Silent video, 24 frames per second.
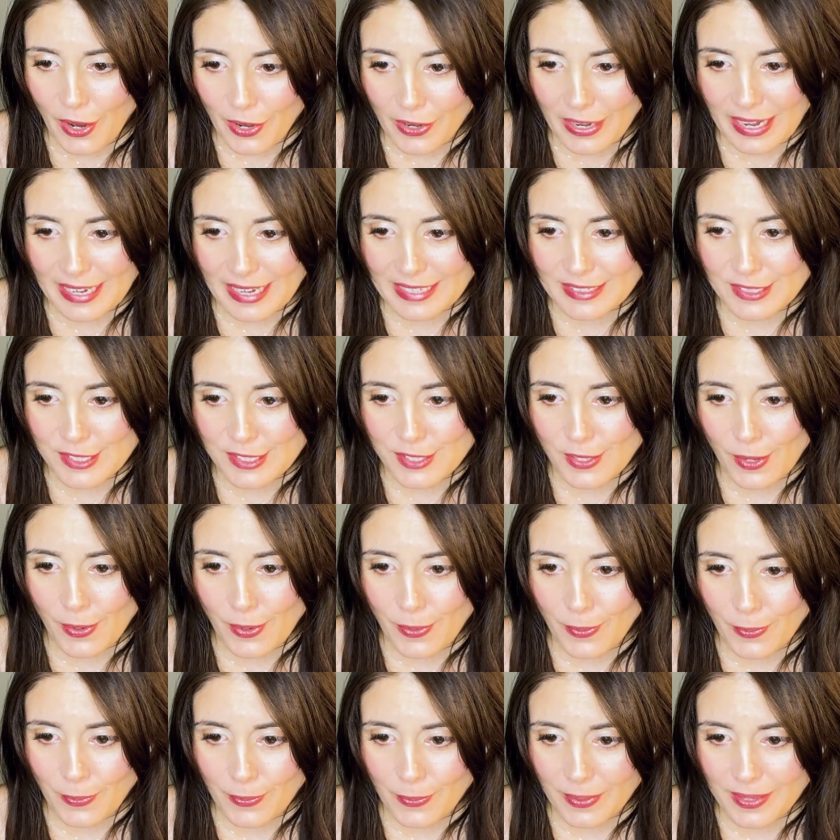All right,
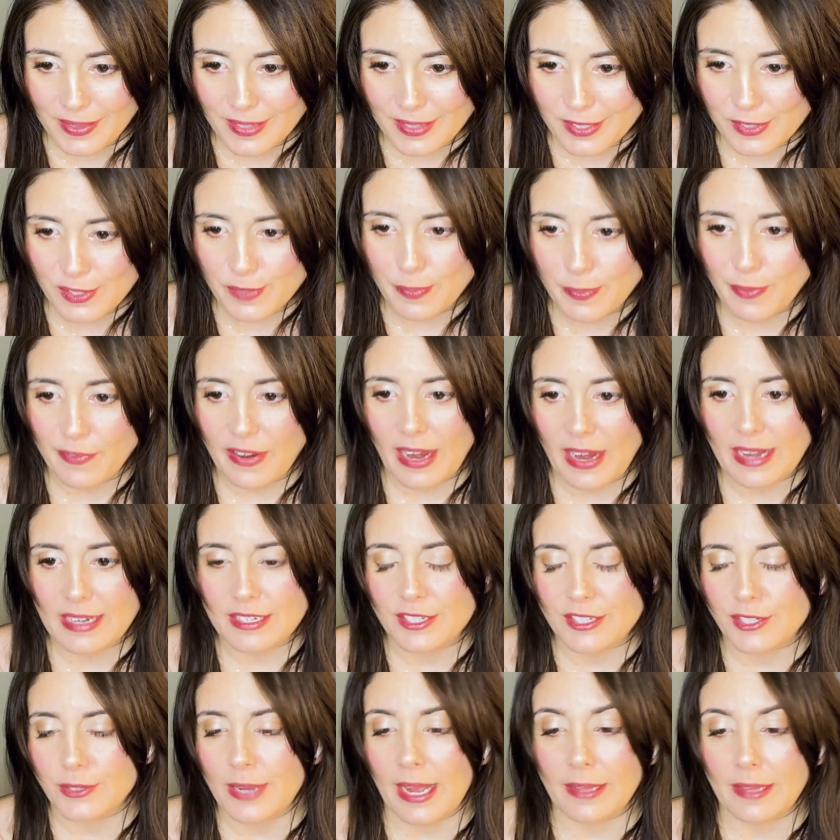so this was provided
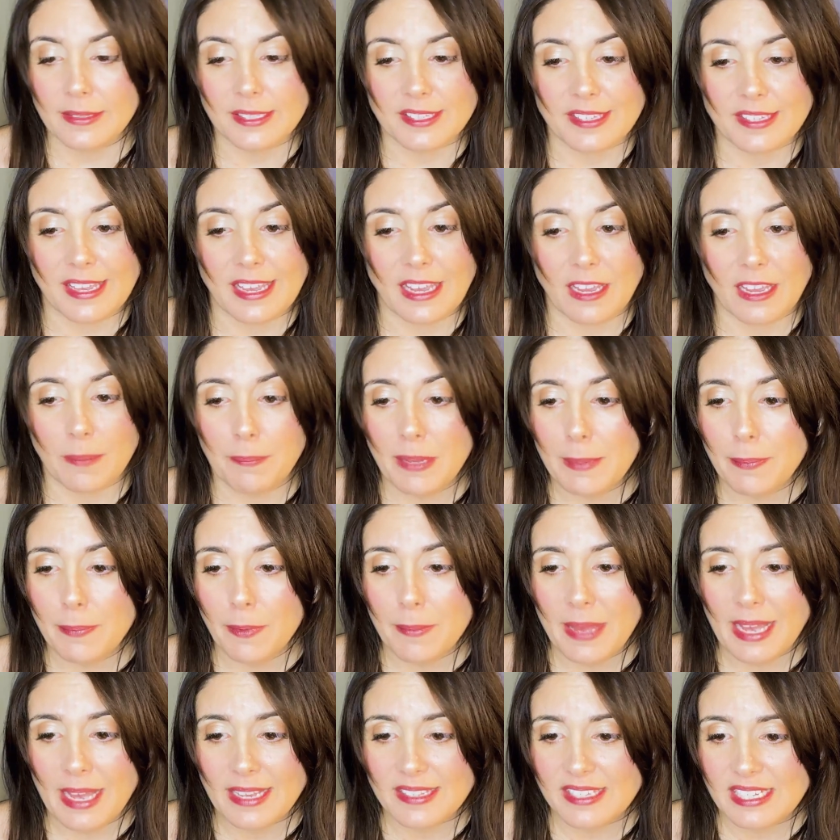to outlets like People
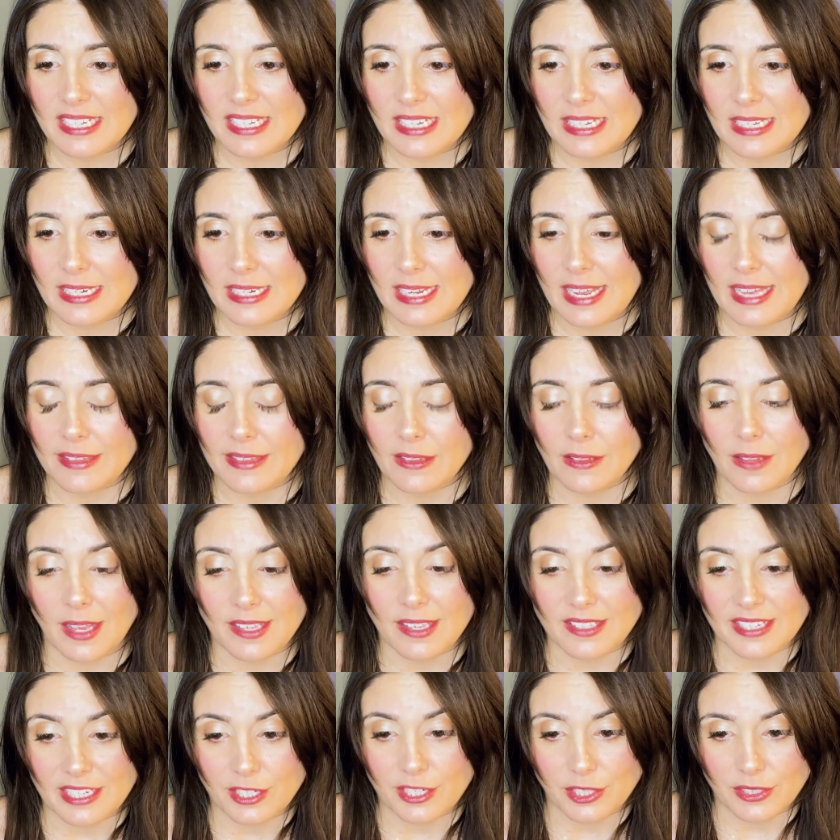Magazine and the
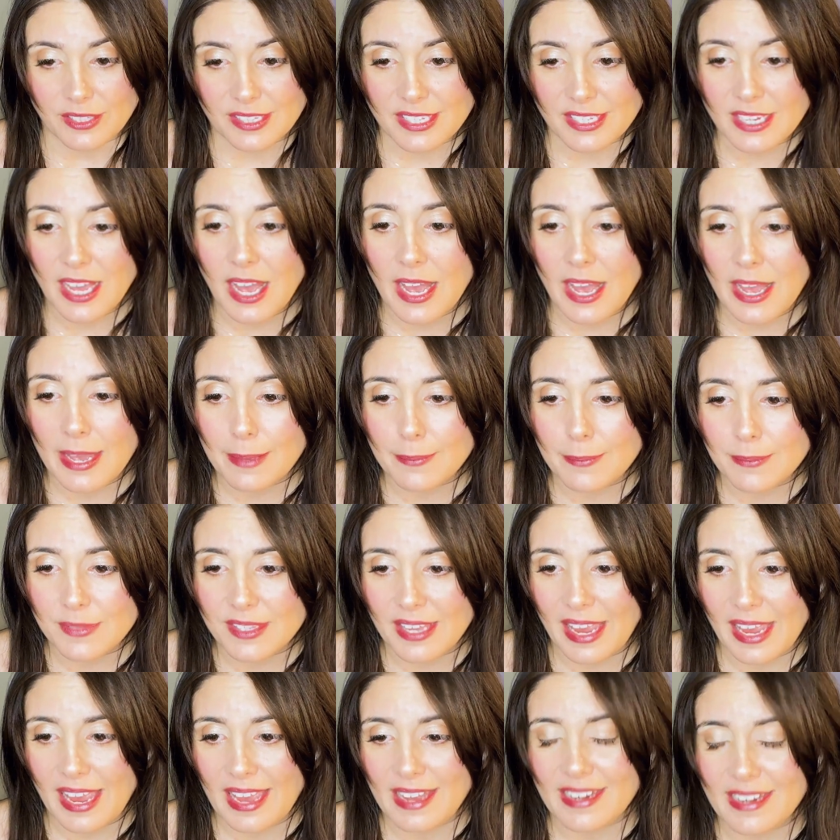Los Angeles Times,
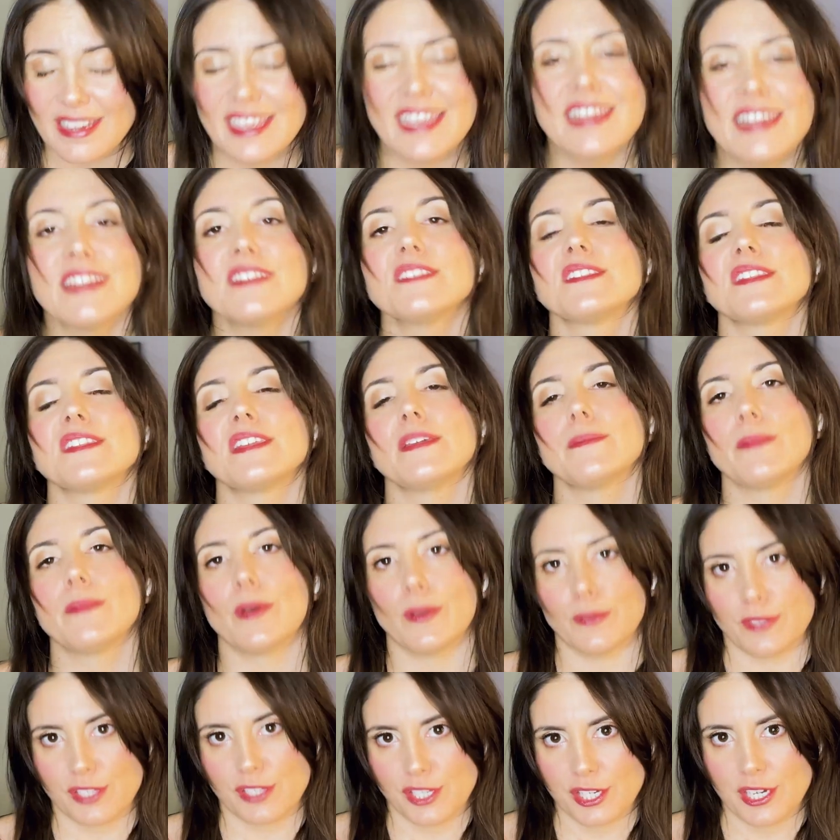and it is the
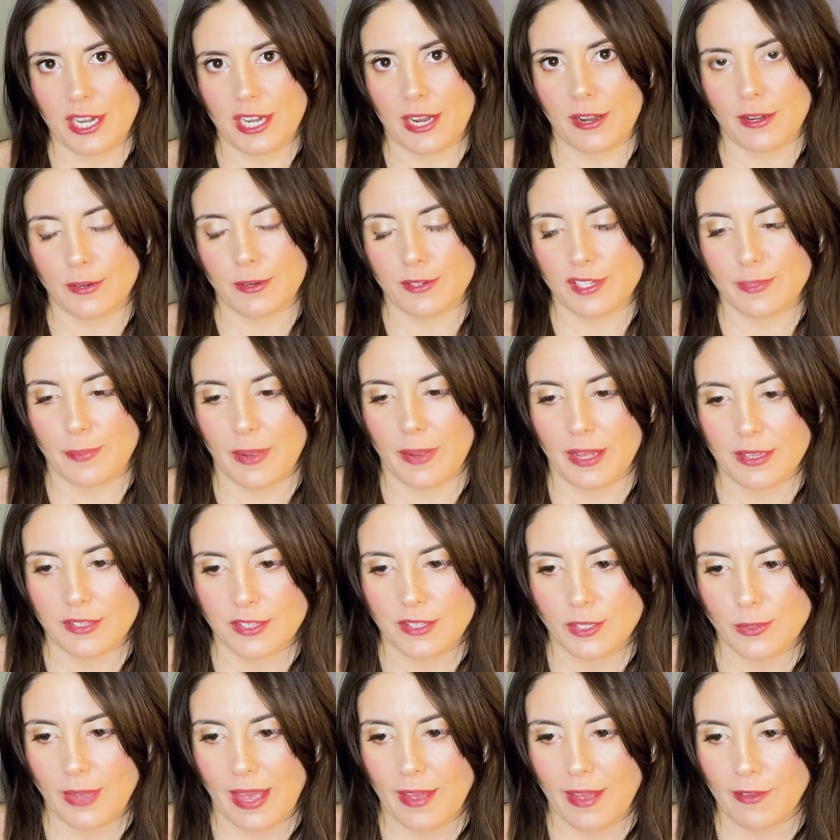most generic
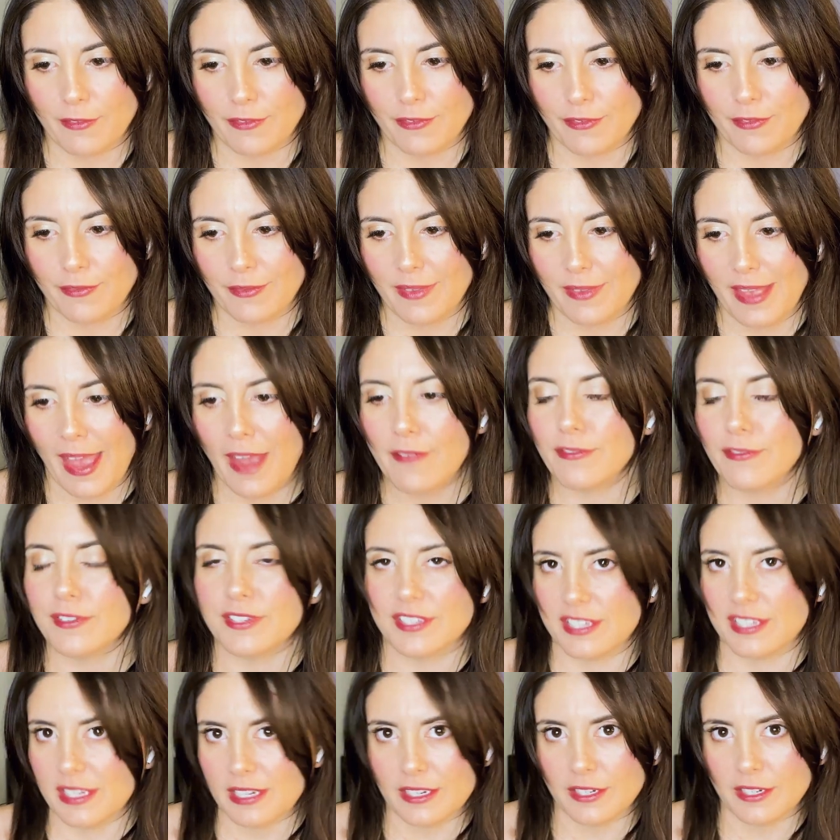response you have ever
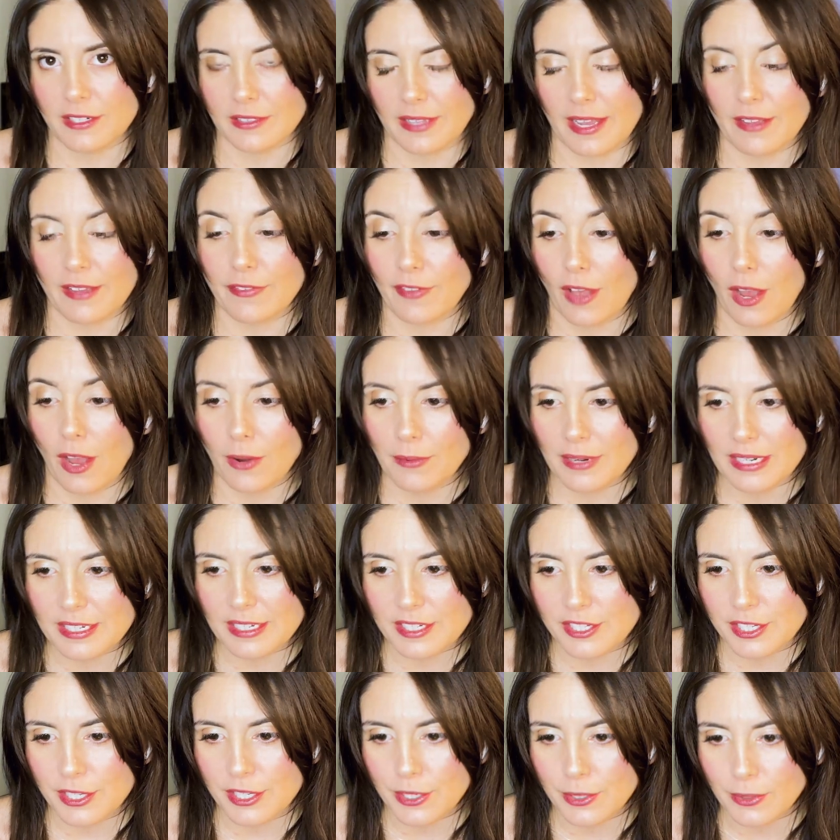seen in your life. I'll read
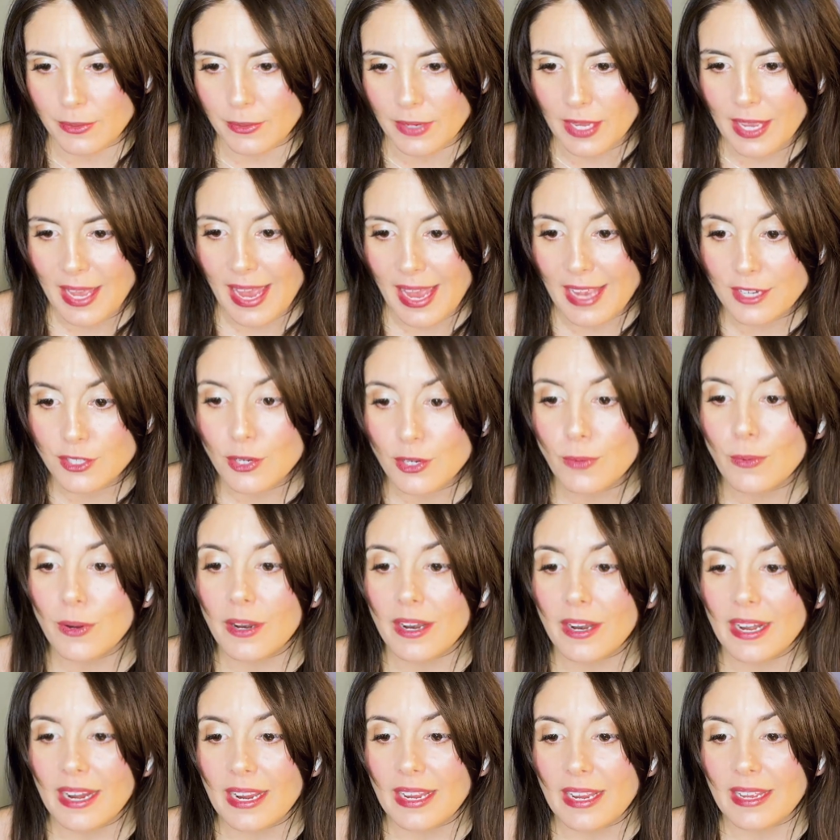it to you, and don't
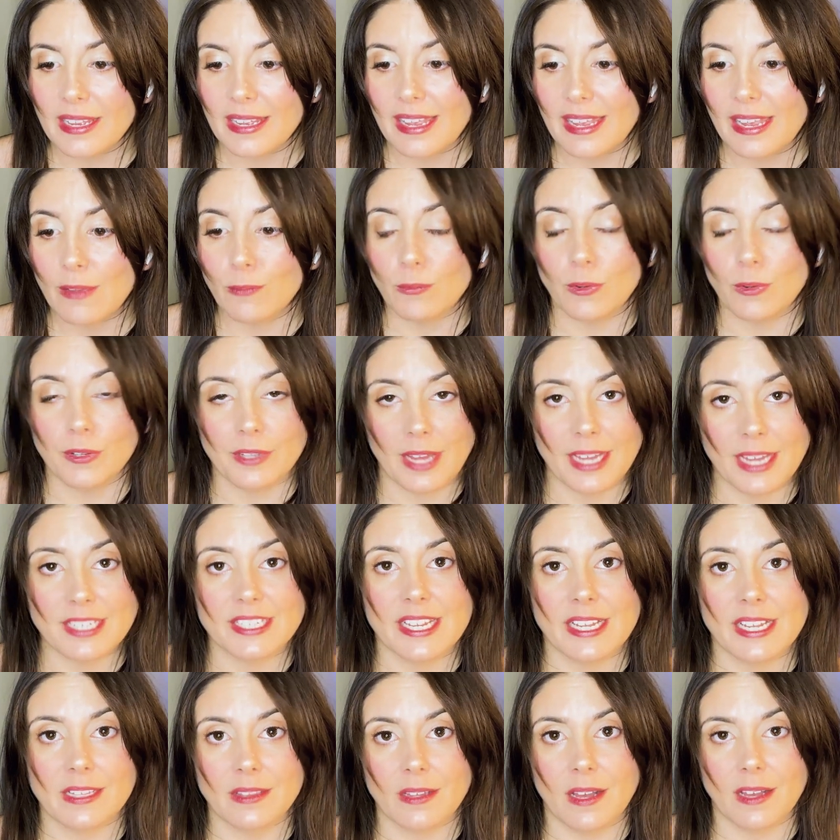worry, it will not
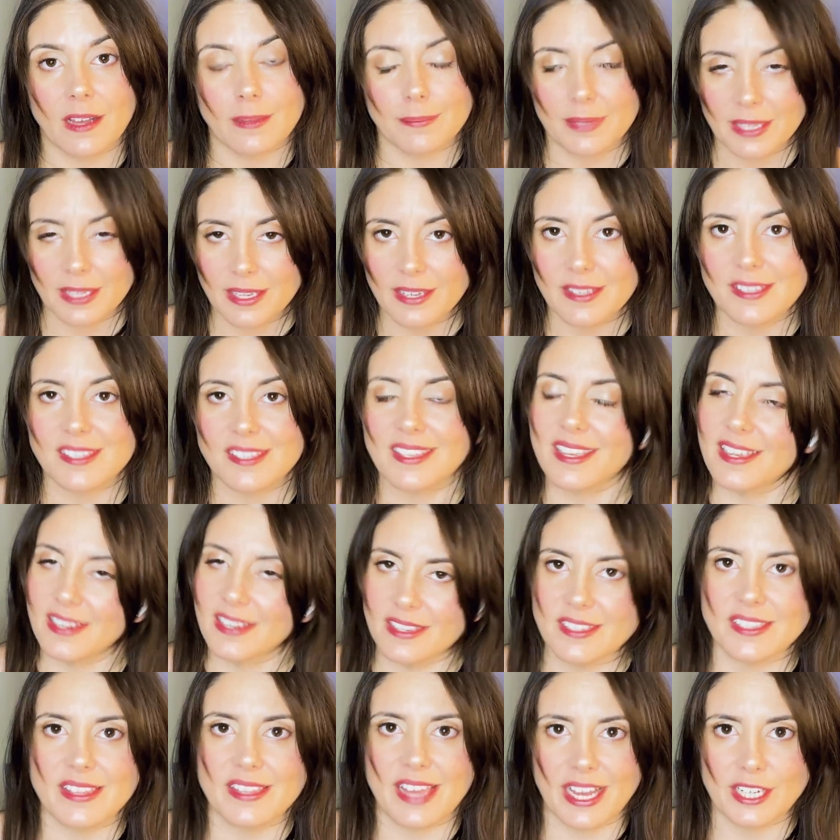take long because it
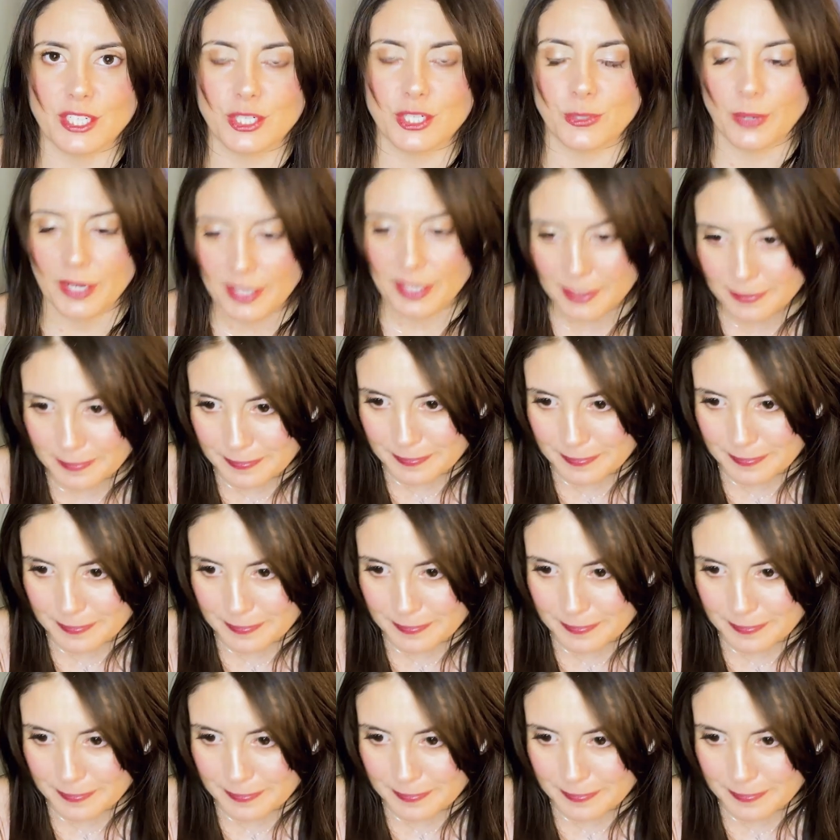is that short.